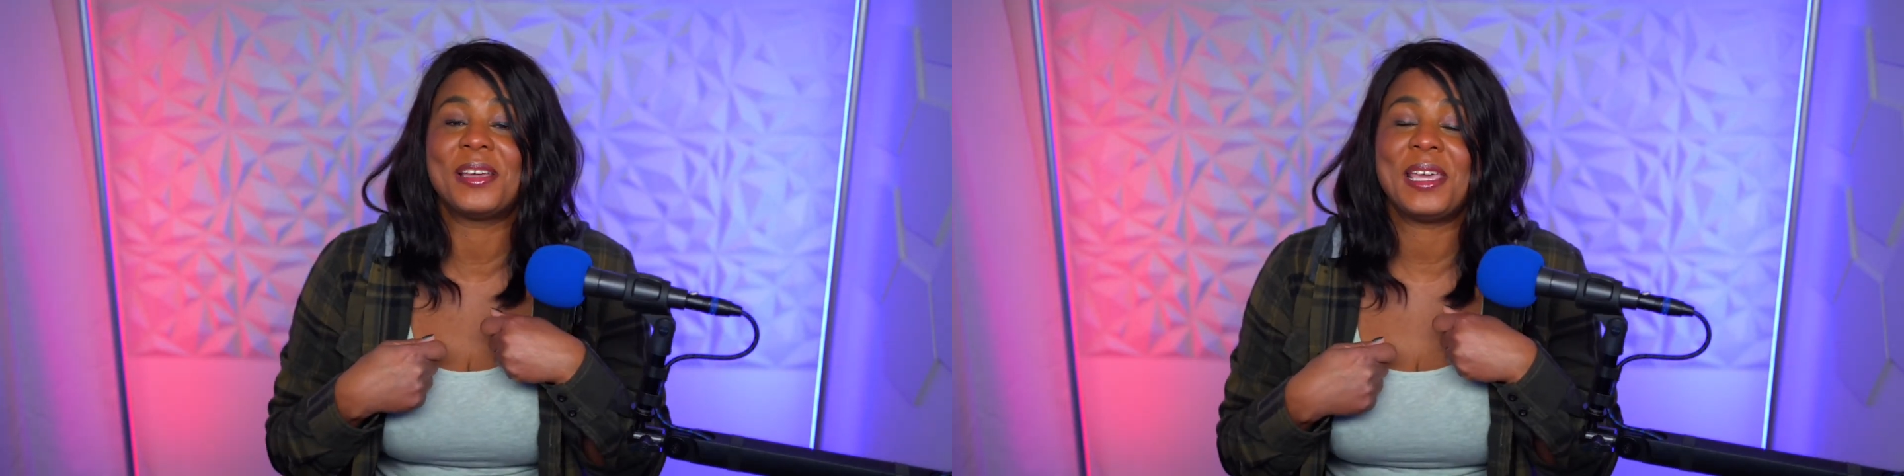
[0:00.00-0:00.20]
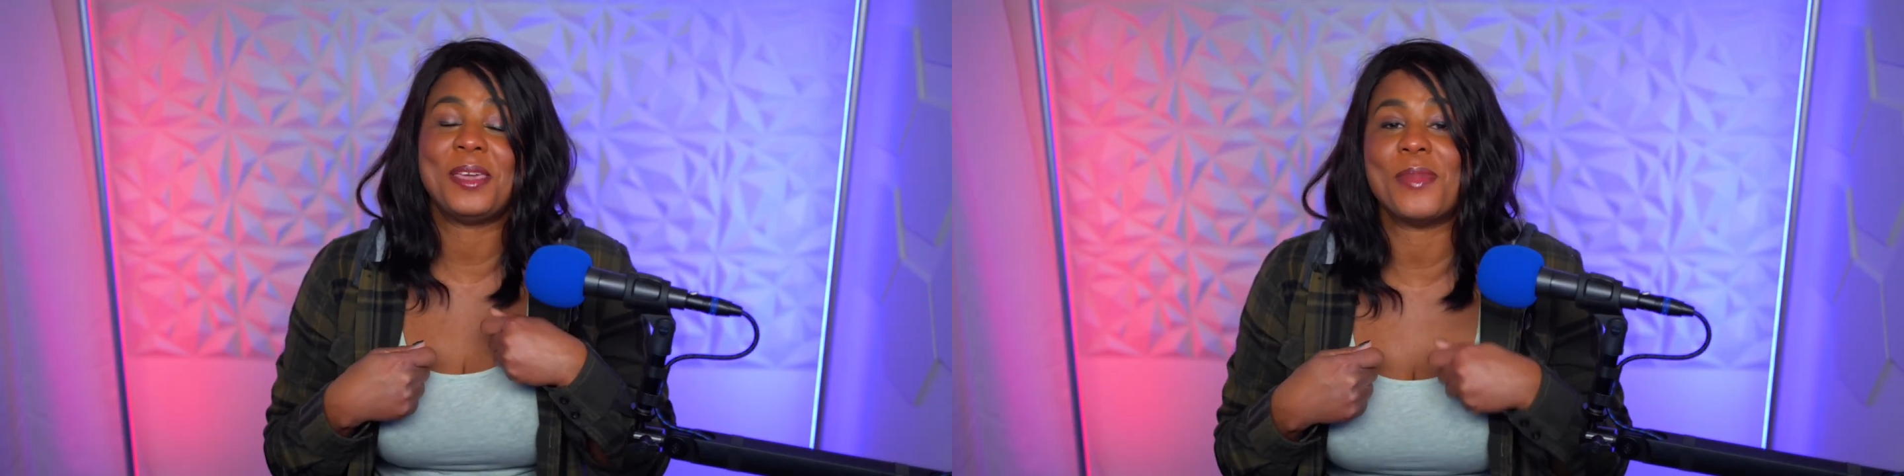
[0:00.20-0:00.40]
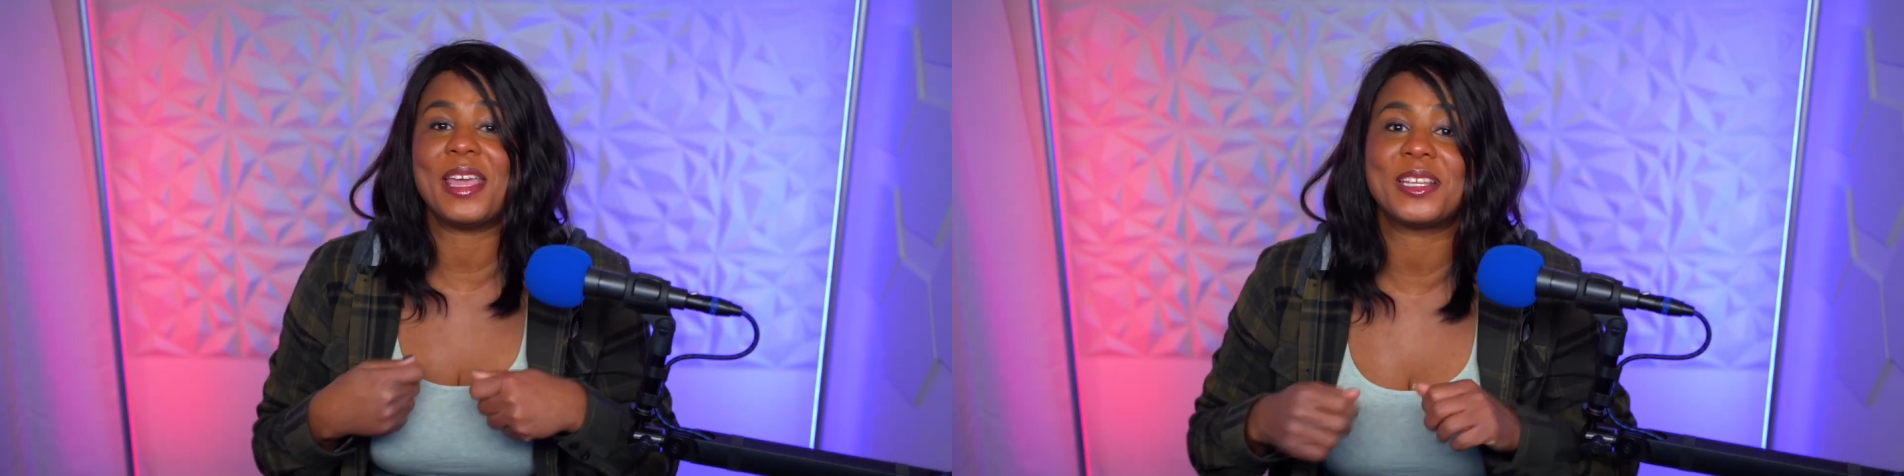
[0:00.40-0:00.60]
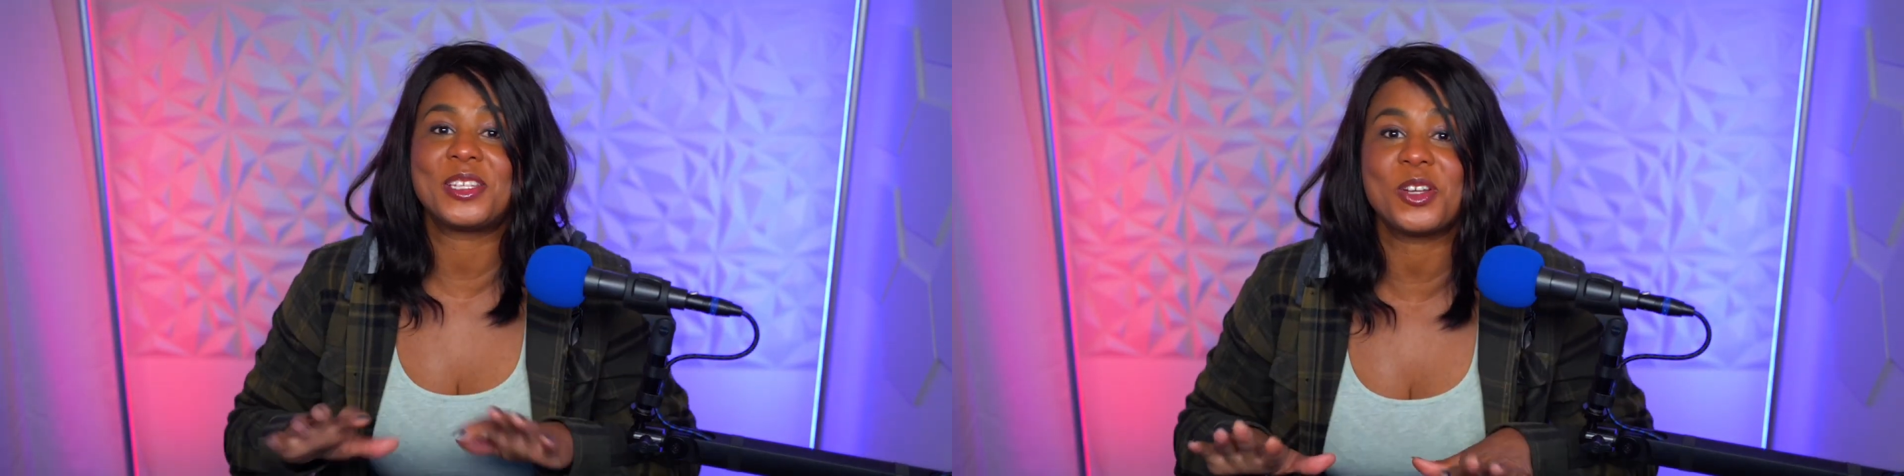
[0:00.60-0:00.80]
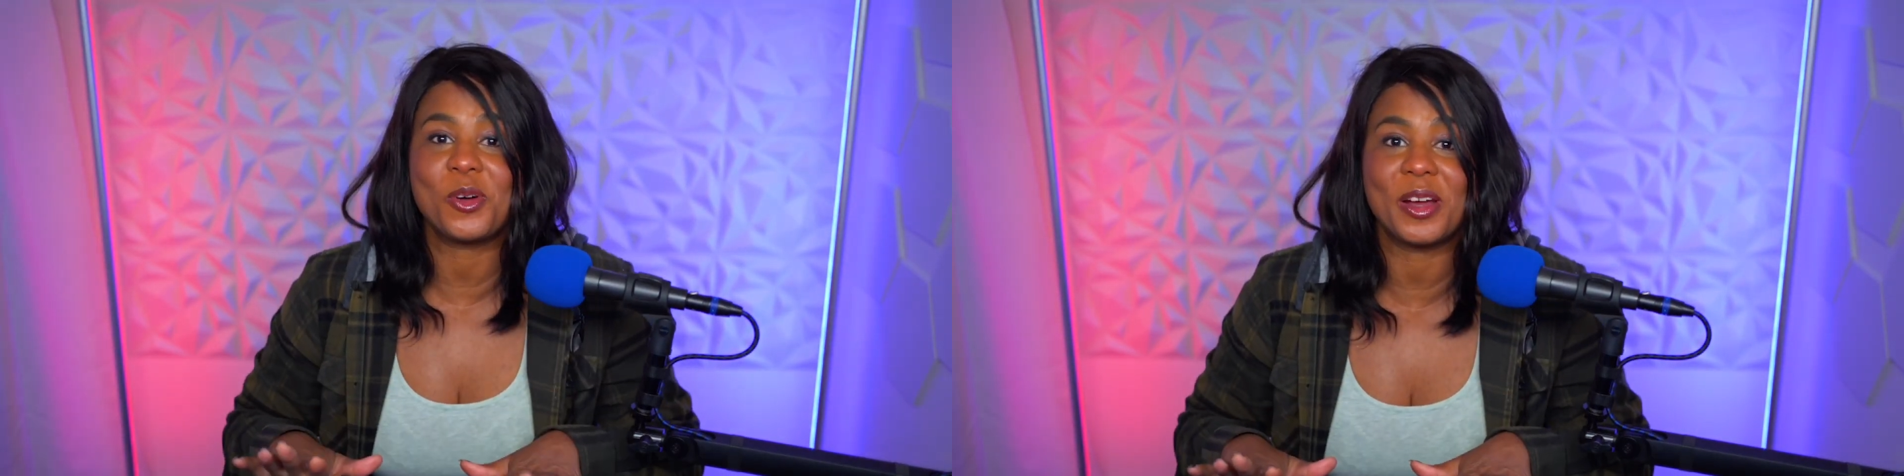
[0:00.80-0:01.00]
he made his
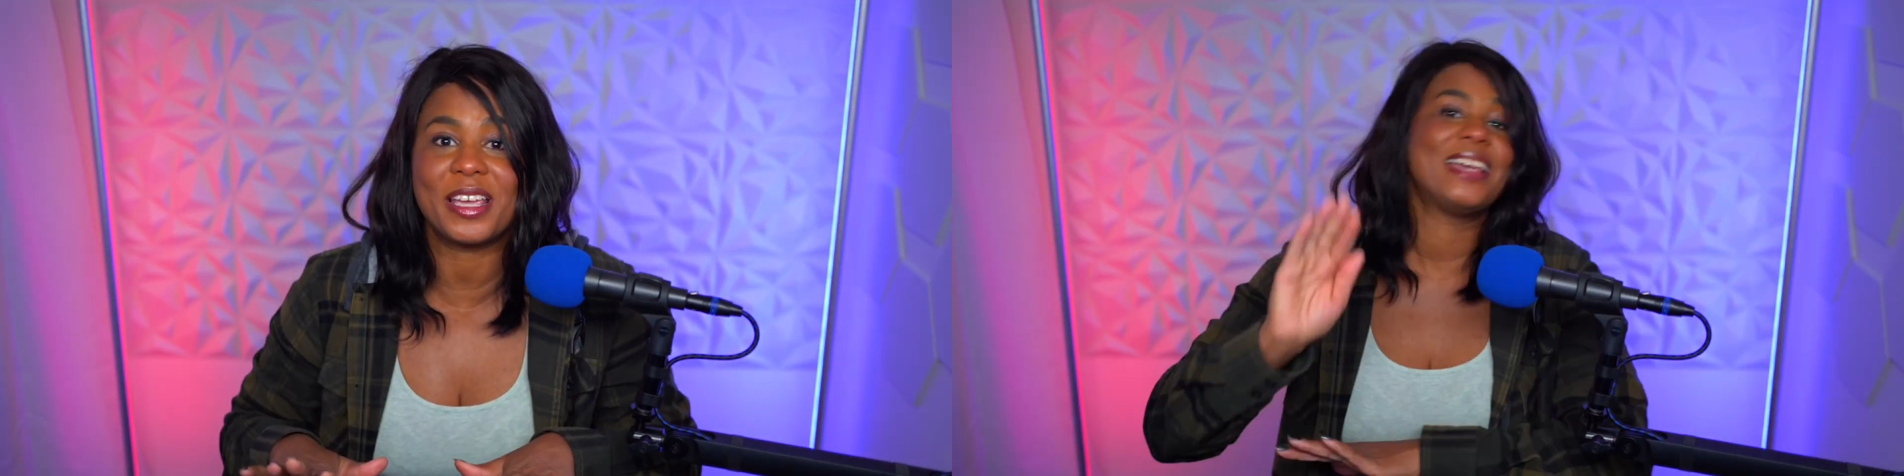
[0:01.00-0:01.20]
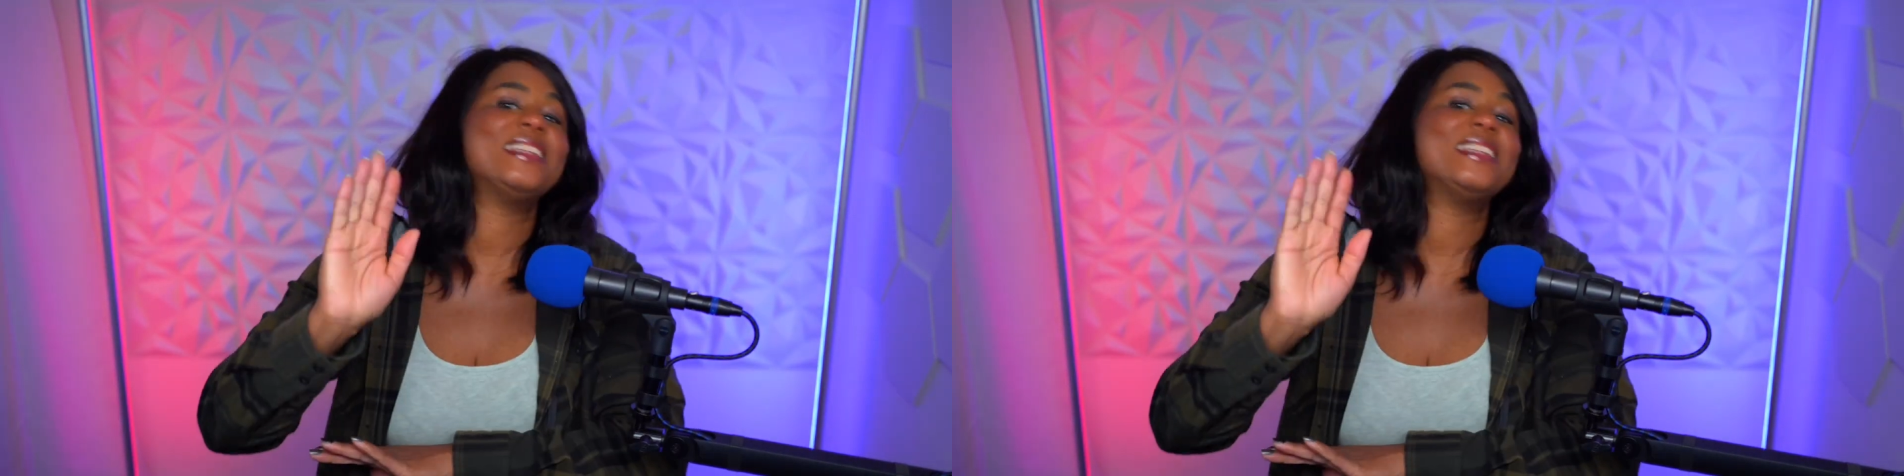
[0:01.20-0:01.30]
choice.